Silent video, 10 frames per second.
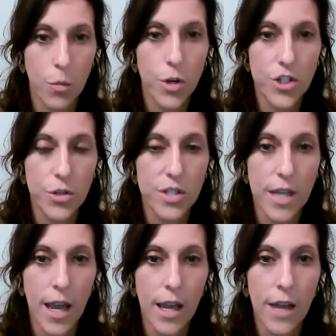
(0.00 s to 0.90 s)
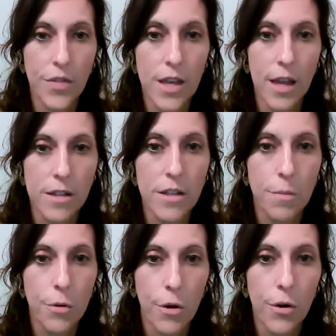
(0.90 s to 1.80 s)
would you say, at the end of the
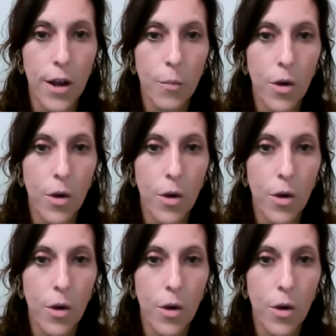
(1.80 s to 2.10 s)
program?